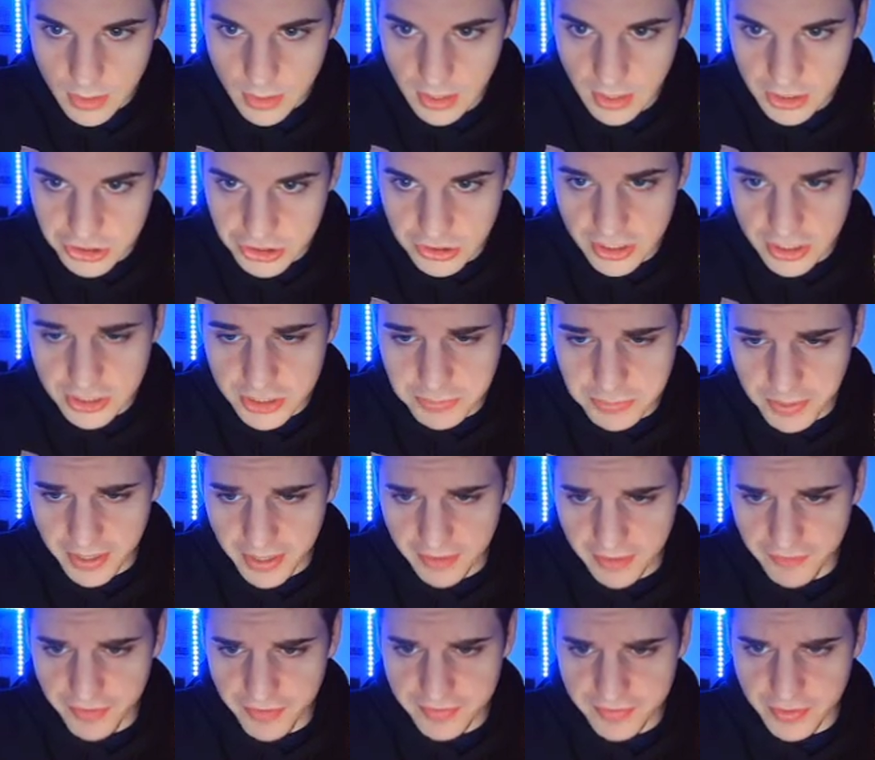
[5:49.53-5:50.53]
So let's book
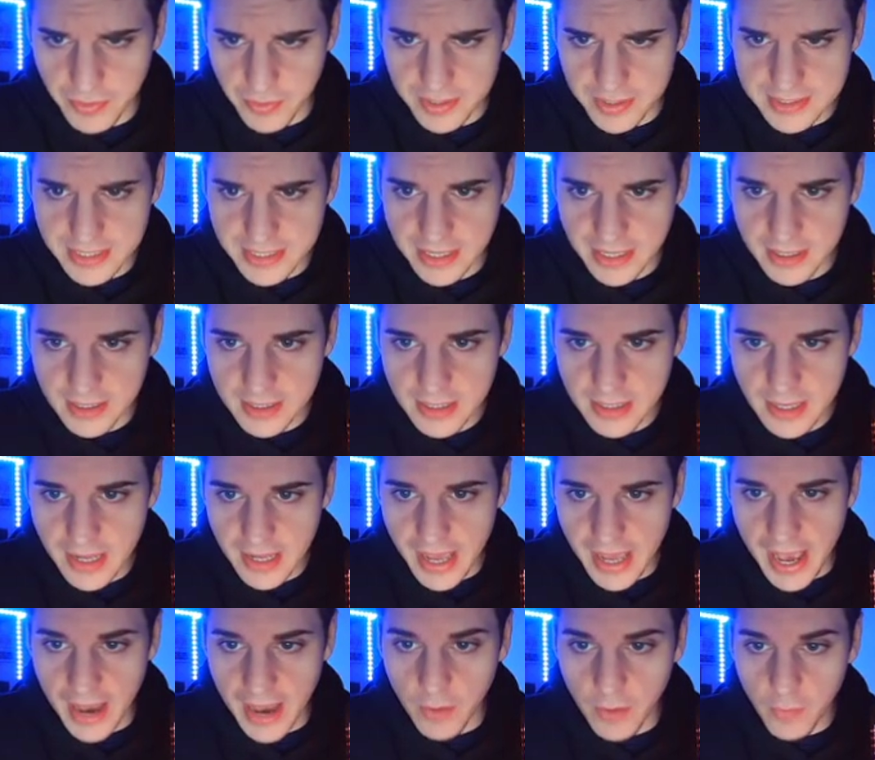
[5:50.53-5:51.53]
in fifty right there.
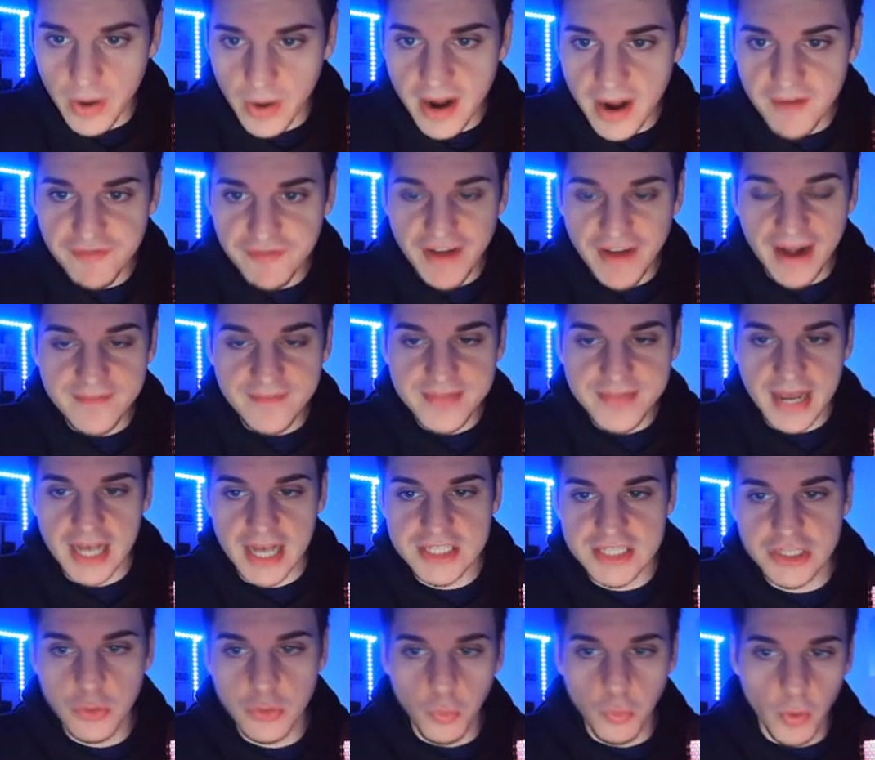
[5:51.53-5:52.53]
And we're at five
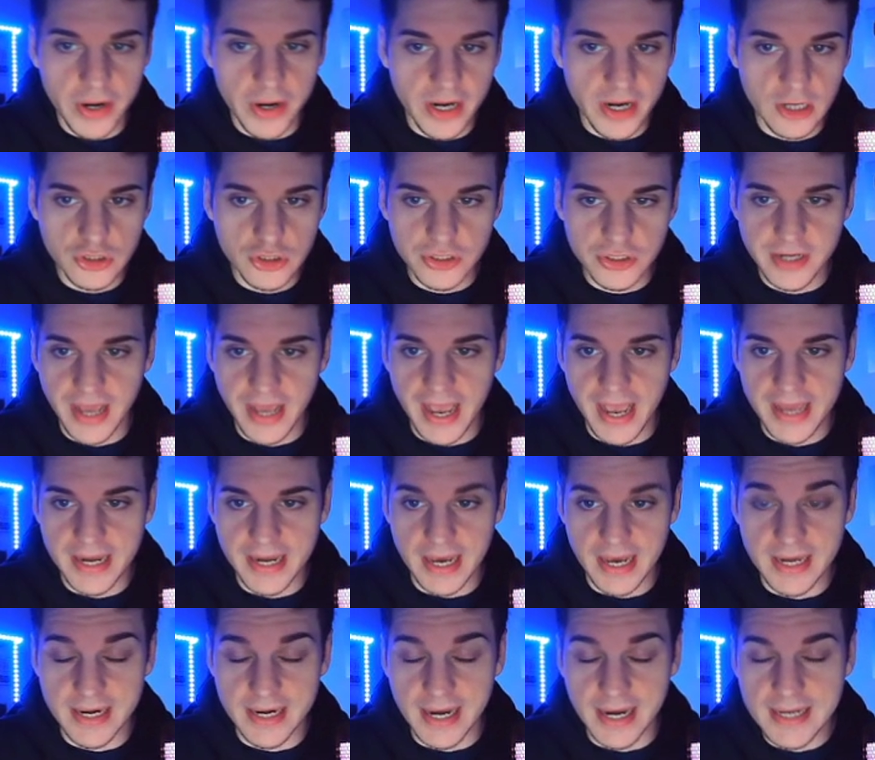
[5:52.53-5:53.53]
thousand one hundred
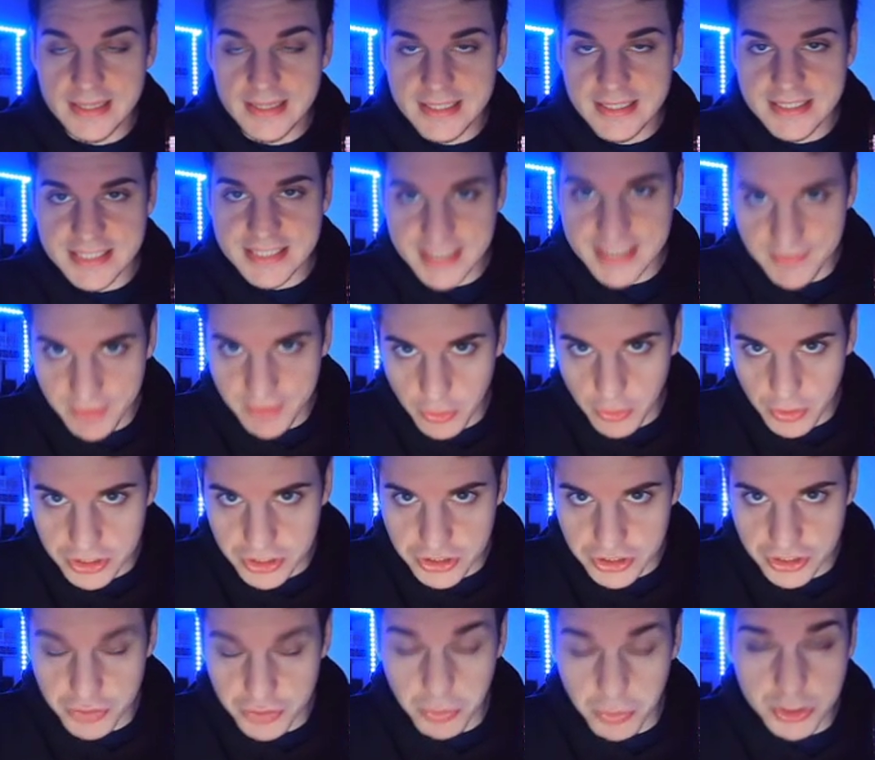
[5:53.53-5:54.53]
ninety-seven
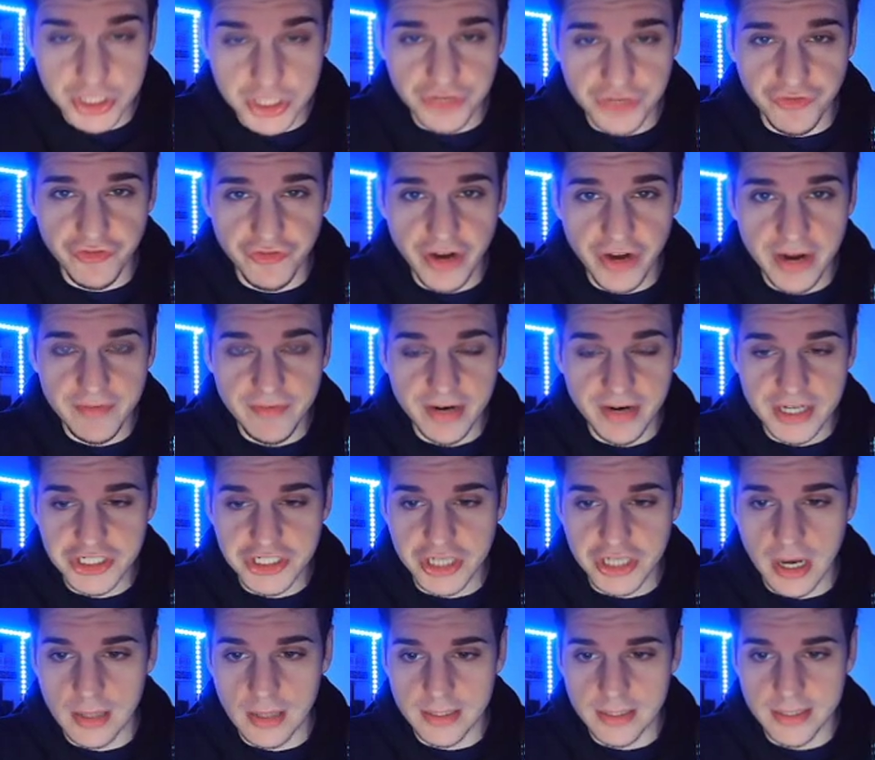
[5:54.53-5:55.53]
crystals, which is very, very
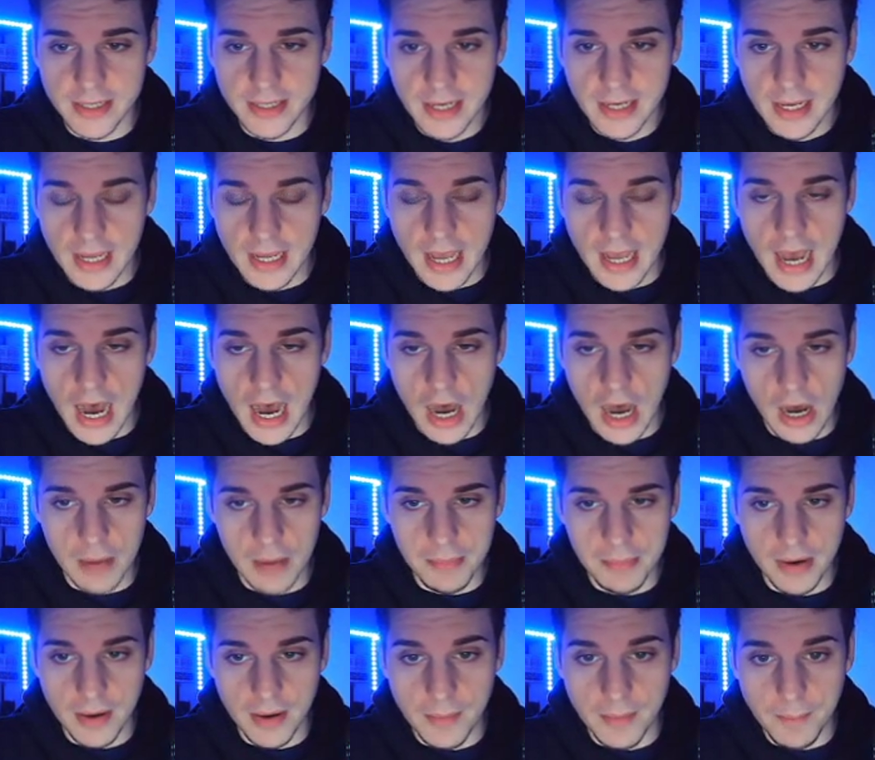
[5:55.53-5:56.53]
solid. Um,
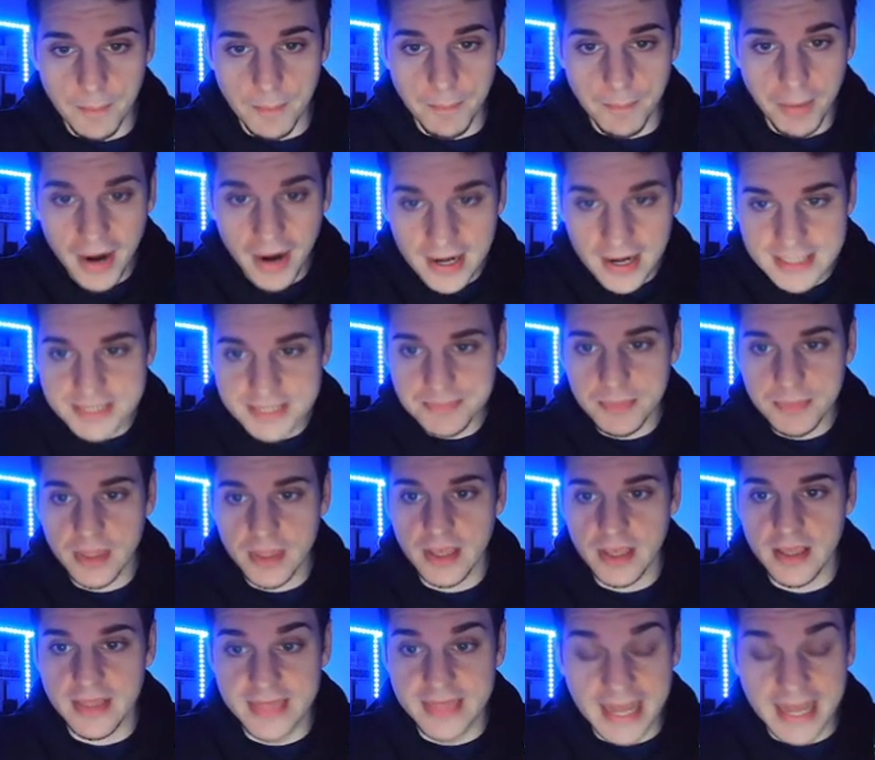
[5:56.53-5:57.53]
but
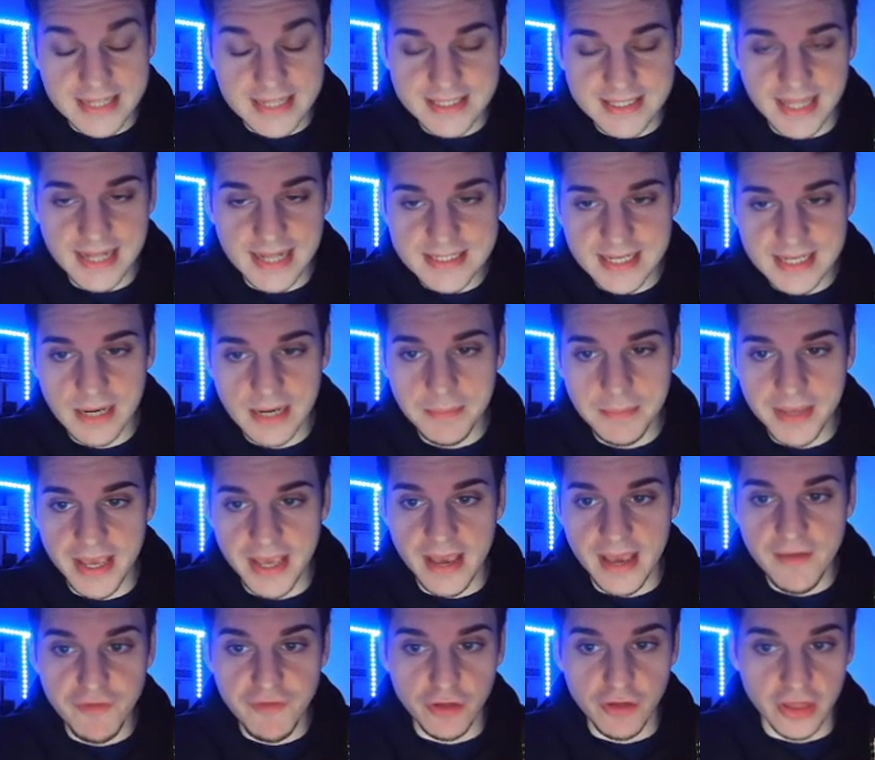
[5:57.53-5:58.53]
that that's going to be
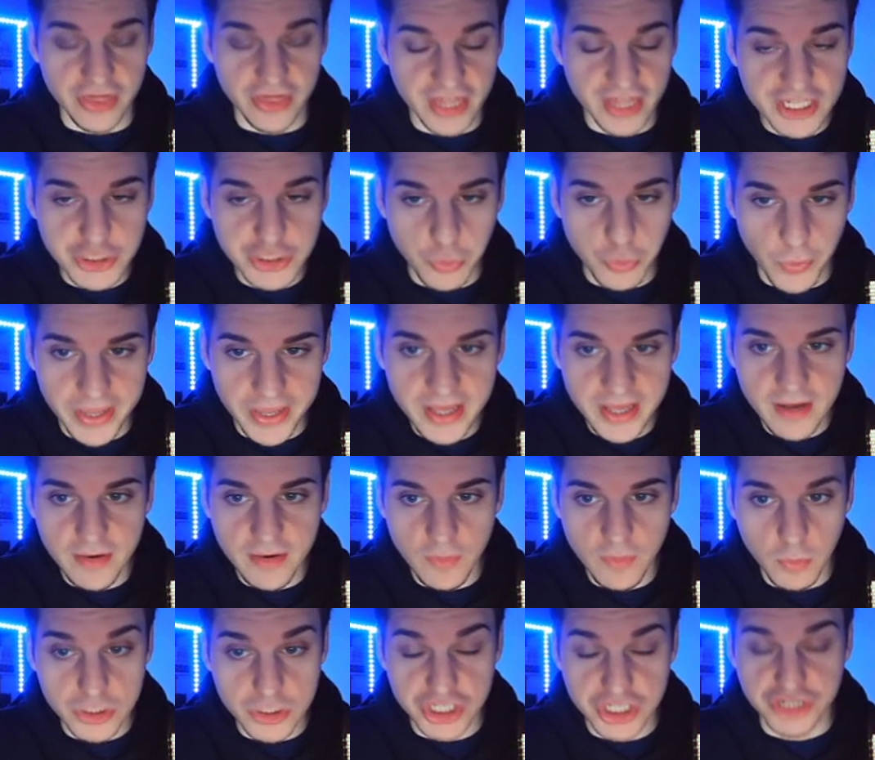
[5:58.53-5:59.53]
it for this week,
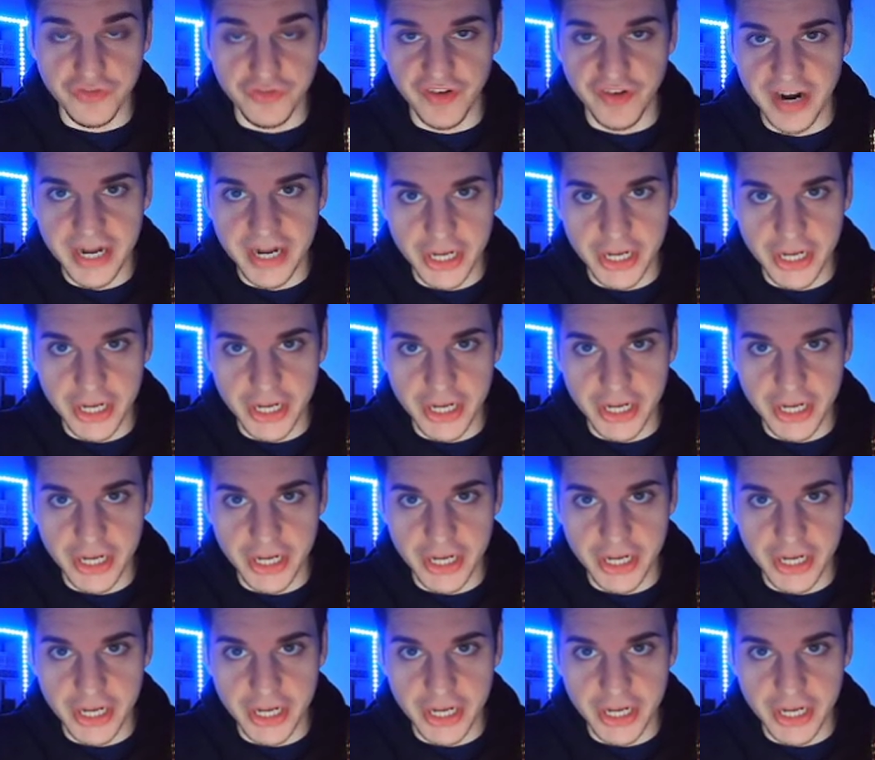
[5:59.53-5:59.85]
which is very